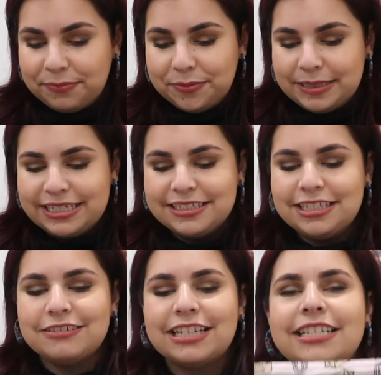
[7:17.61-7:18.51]
Bloomingdale's
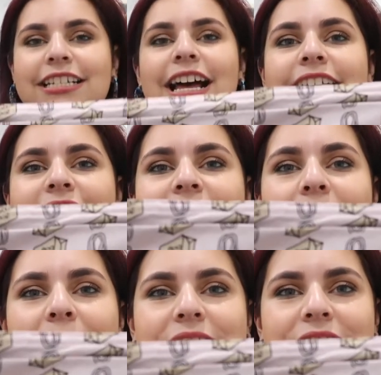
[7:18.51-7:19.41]
news and it has like a
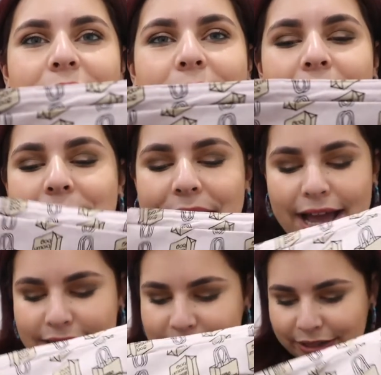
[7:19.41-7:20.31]
bunch of little brown
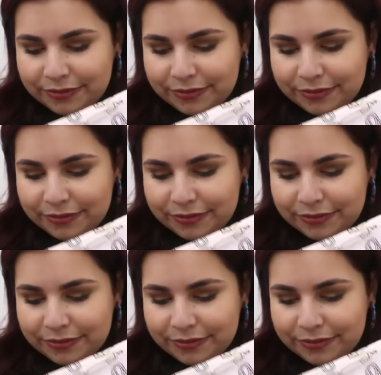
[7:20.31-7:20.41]
bags on it,